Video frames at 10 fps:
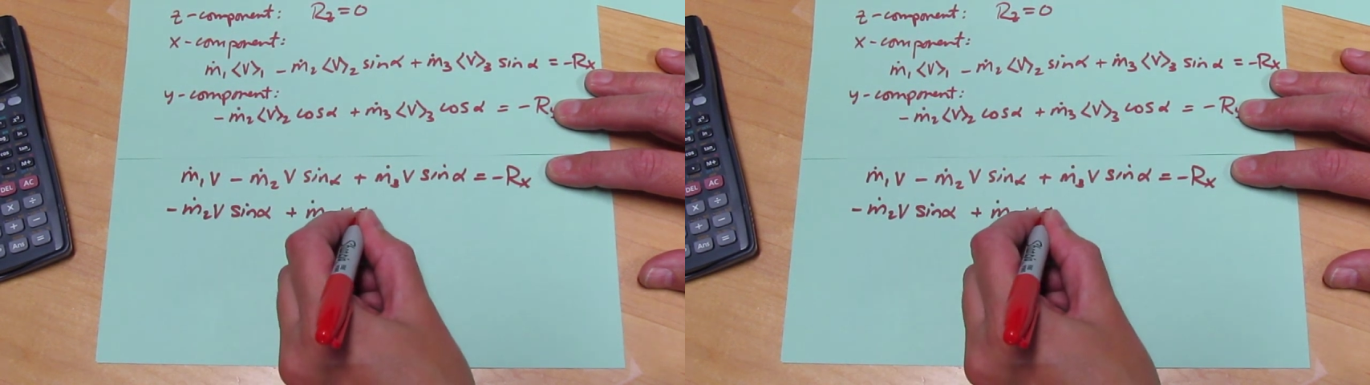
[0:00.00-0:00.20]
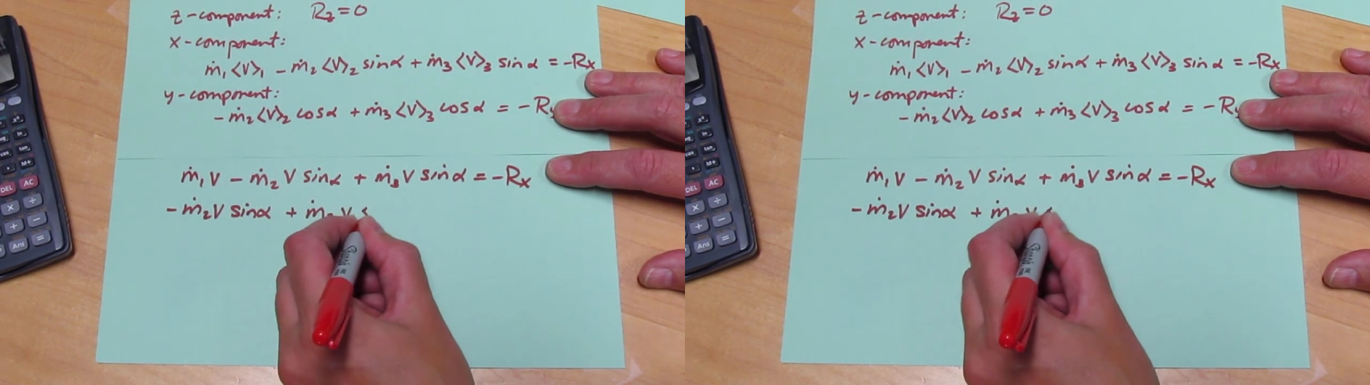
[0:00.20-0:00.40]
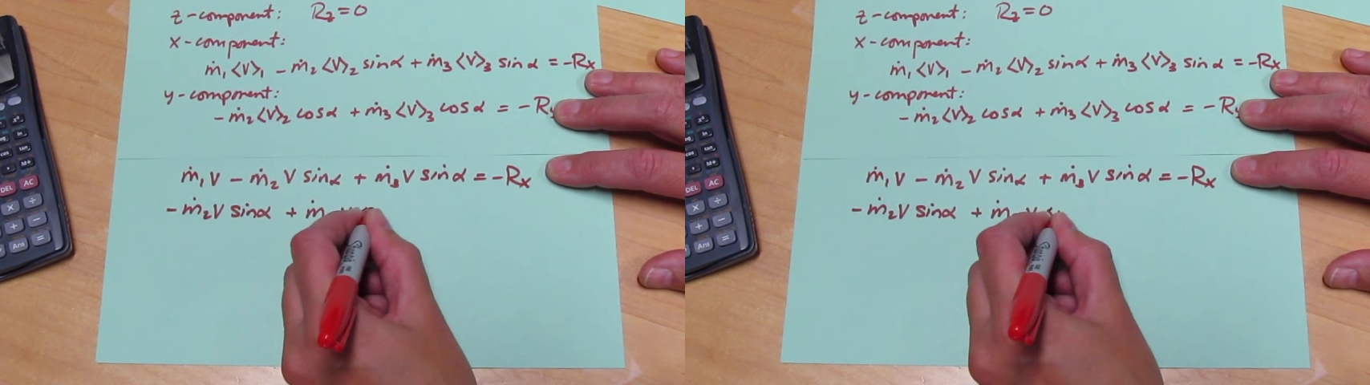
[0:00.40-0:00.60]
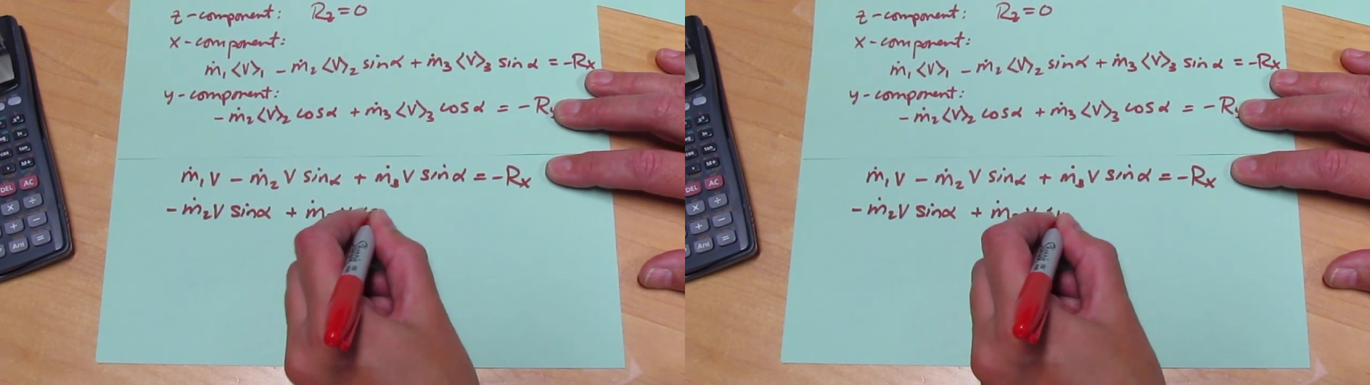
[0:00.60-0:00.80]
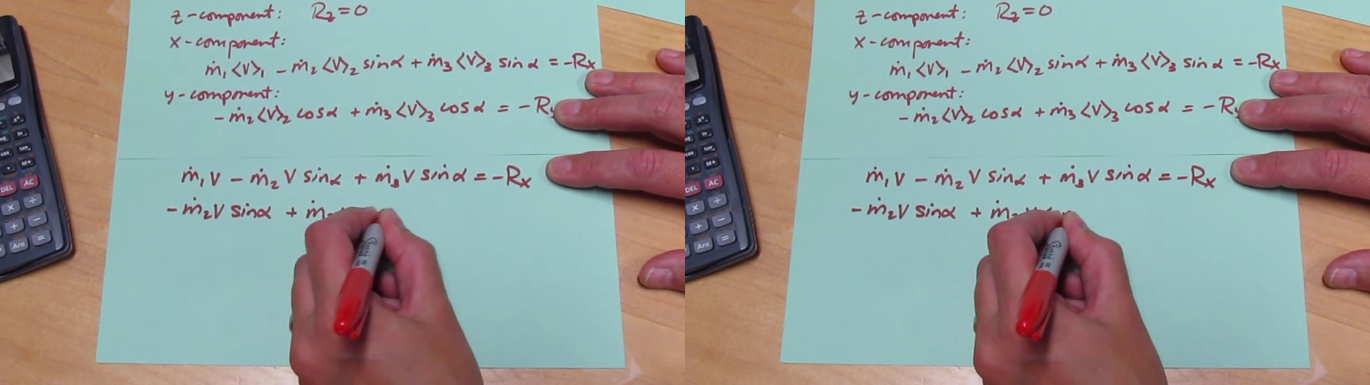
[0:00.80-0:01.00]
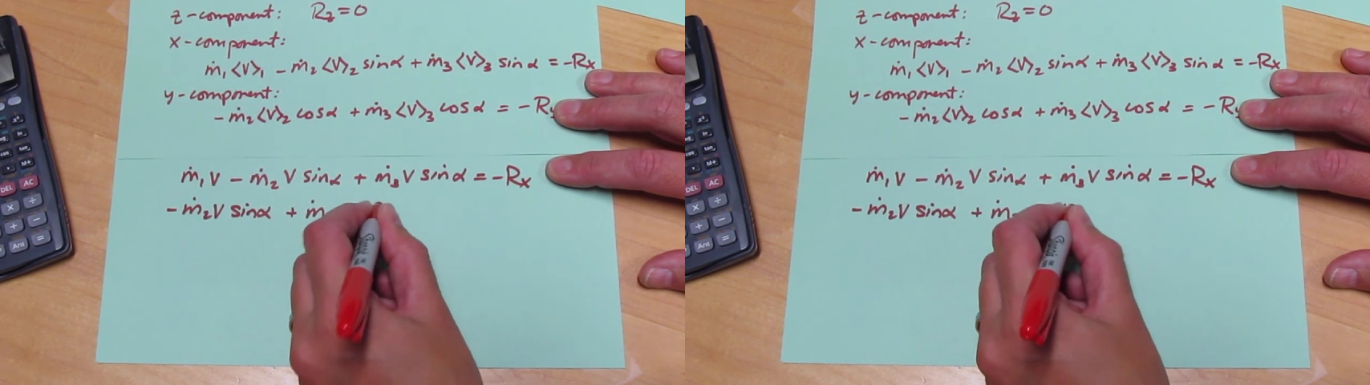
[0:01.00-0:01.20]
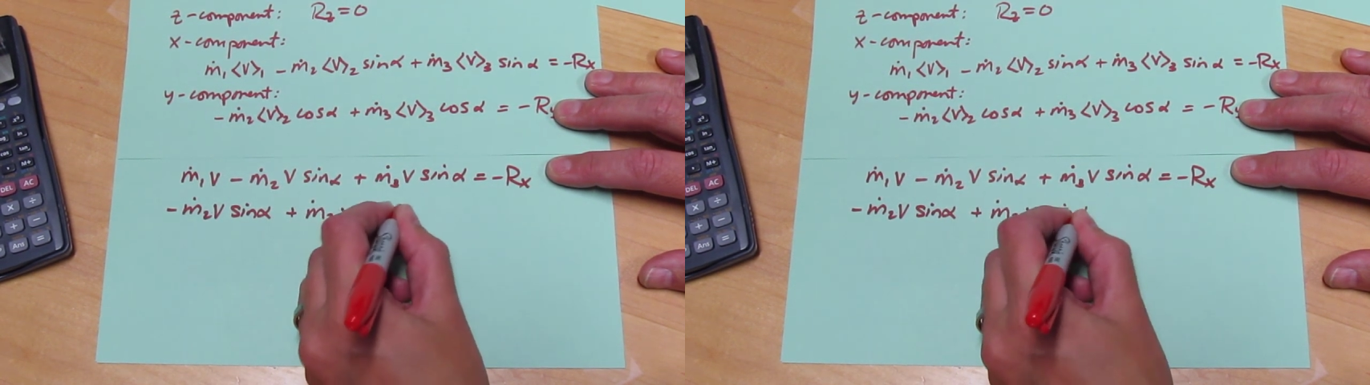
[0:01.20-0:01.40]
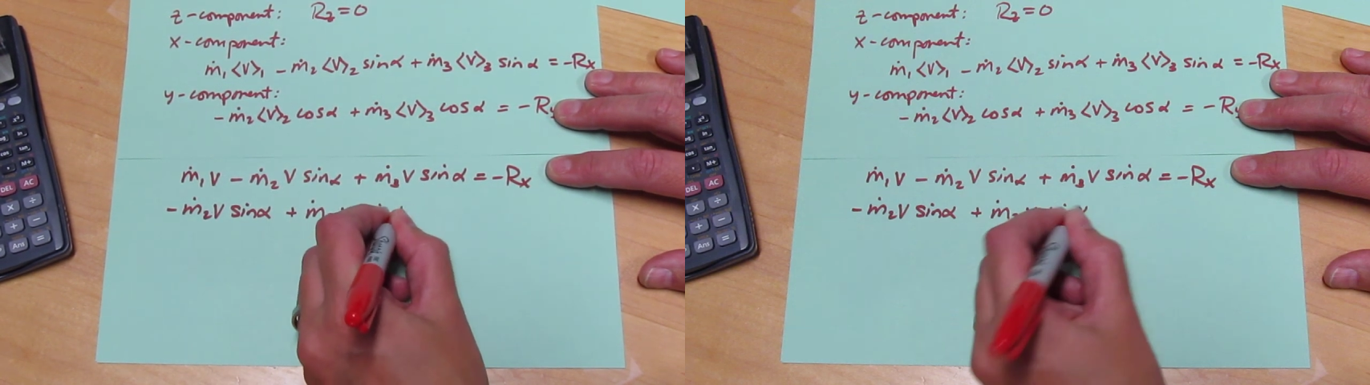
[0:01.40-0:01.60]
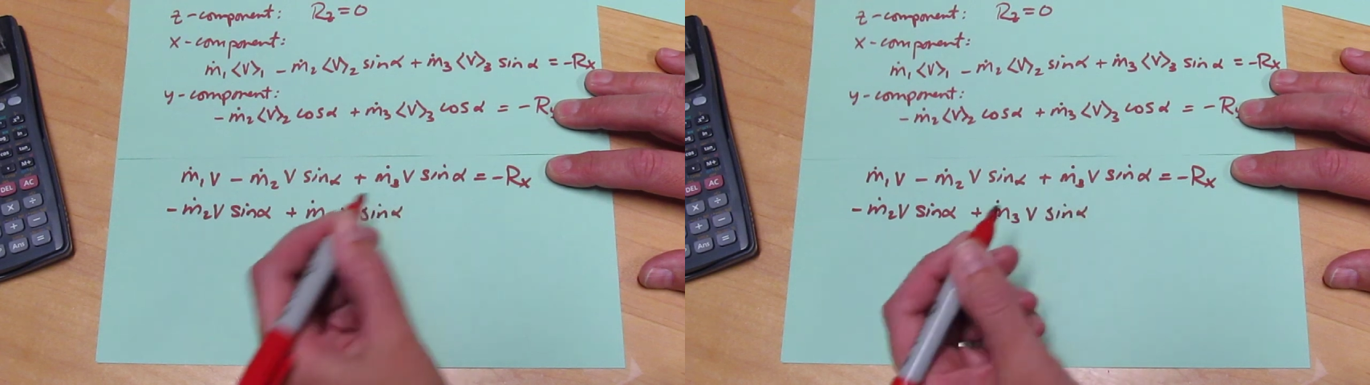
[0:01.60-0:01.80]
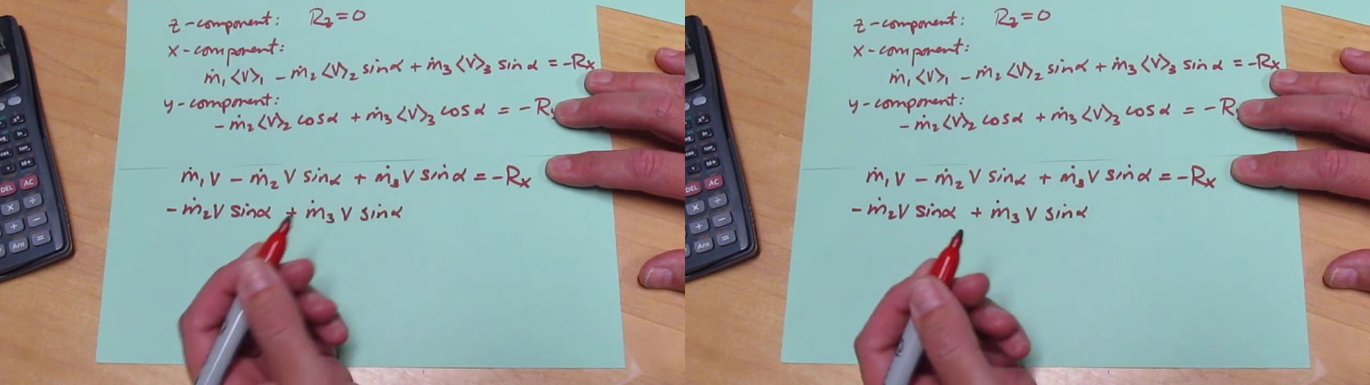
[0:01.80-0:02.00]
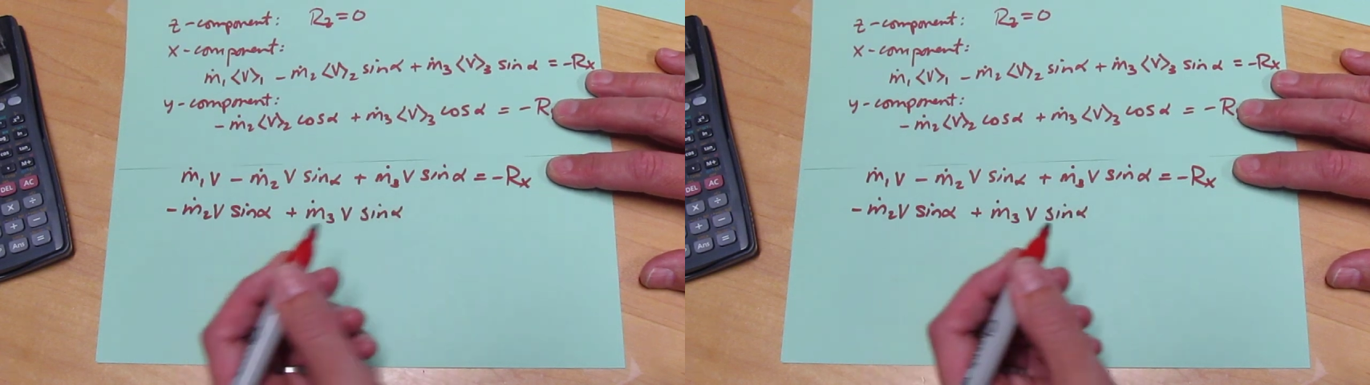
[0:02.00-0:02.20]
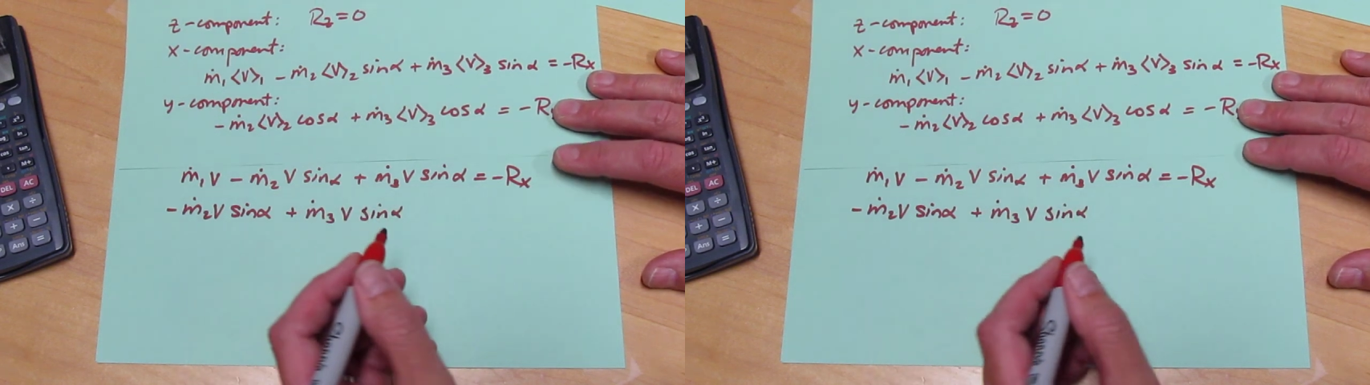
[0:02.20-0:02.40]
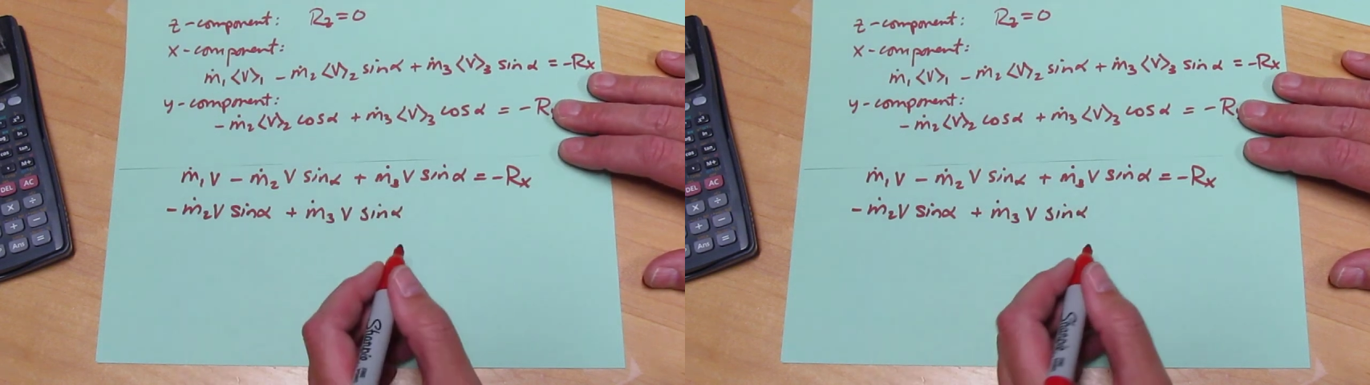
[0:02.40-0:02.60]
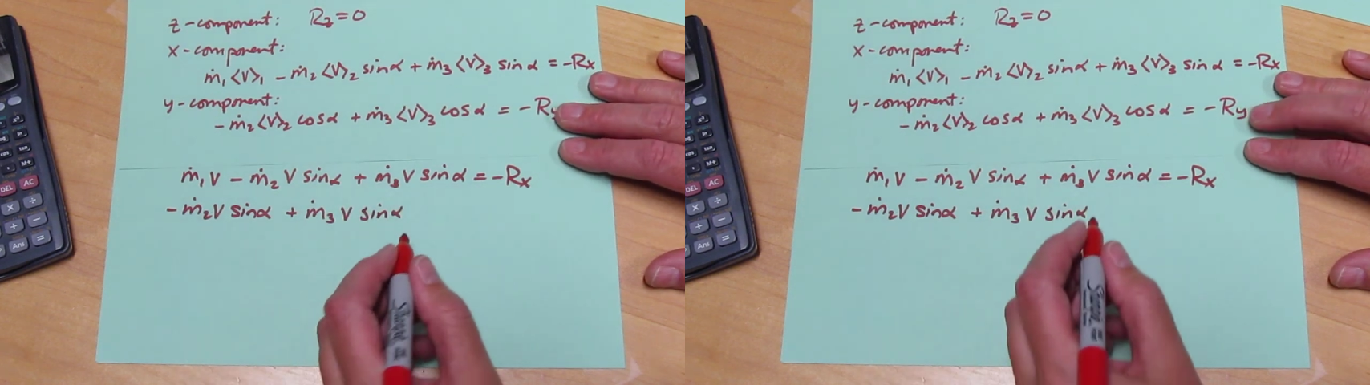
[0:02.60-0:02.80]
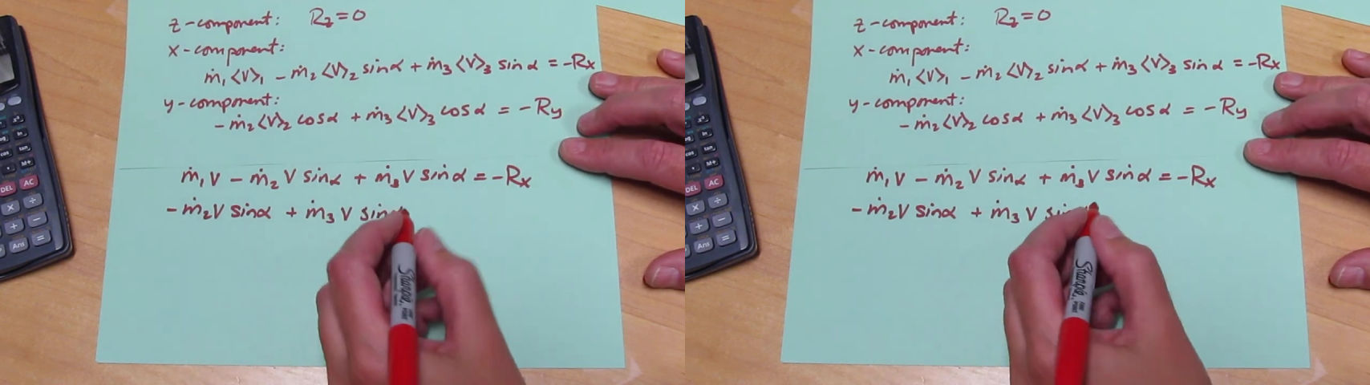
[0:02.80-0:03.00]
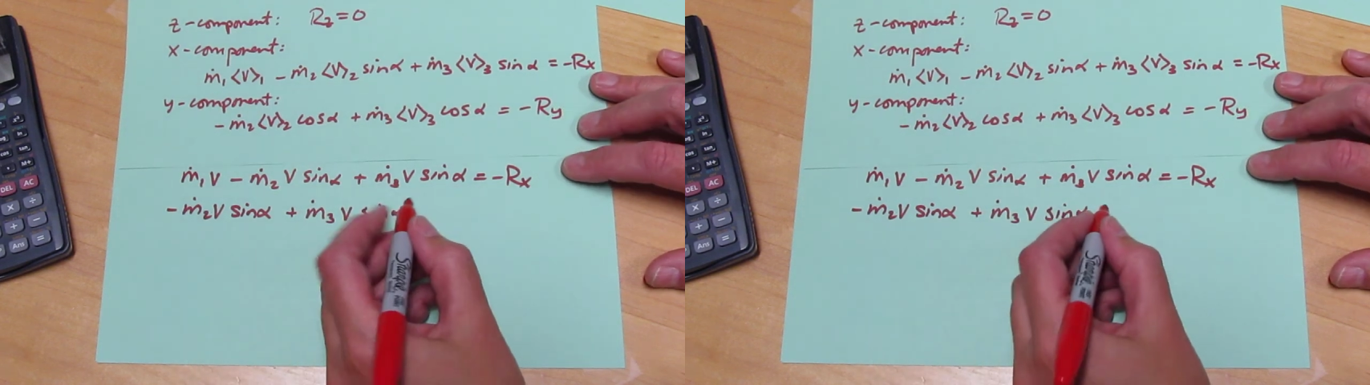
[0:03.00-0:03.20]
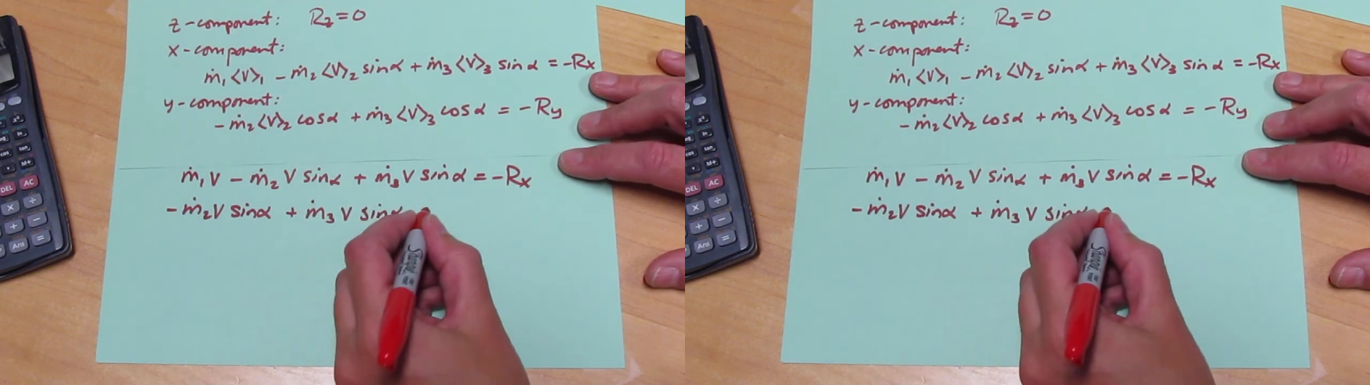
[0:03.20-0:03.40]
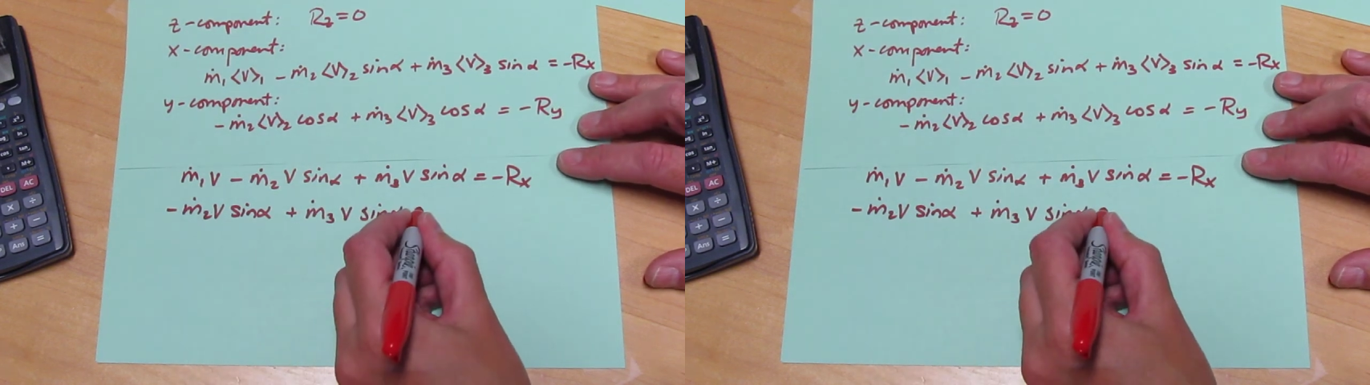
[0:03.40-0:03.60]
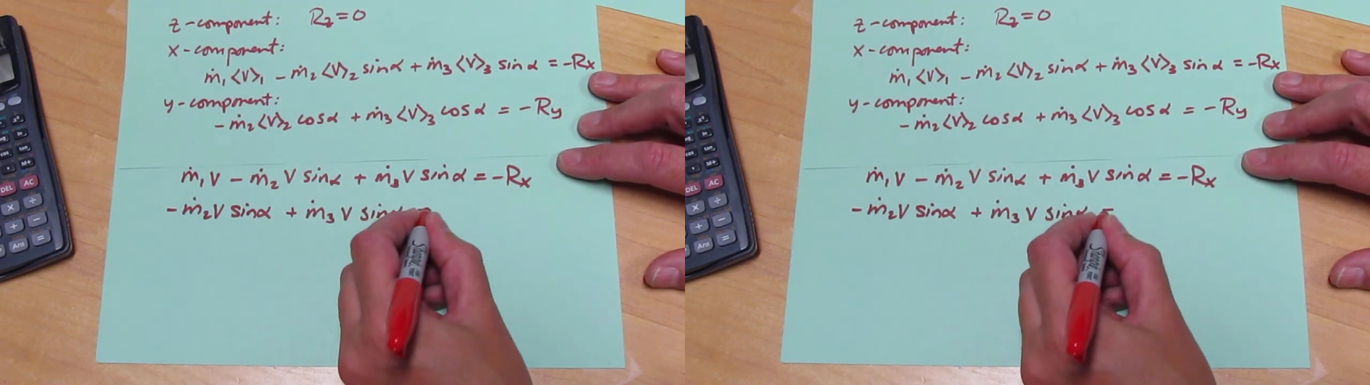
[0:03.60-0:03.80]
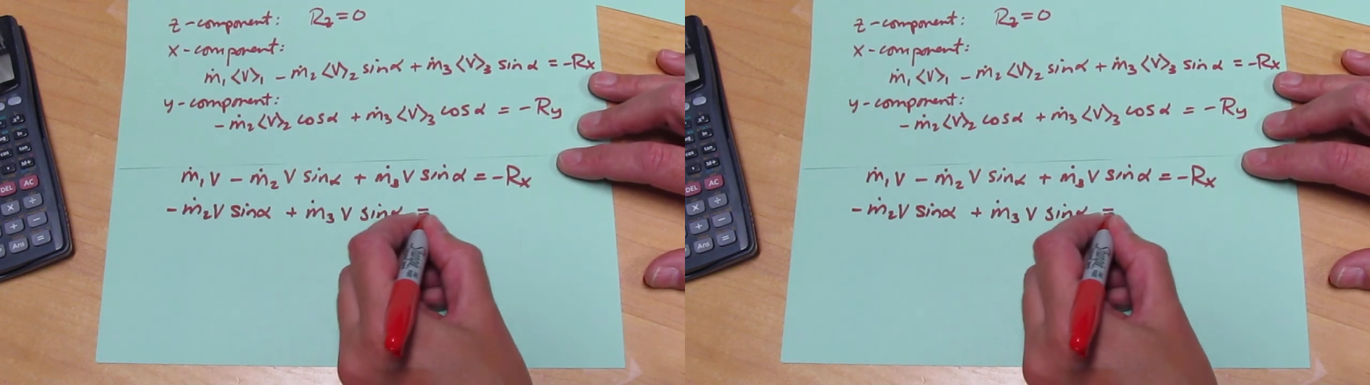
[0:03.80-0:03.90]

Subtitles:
[unreadable: no face in view]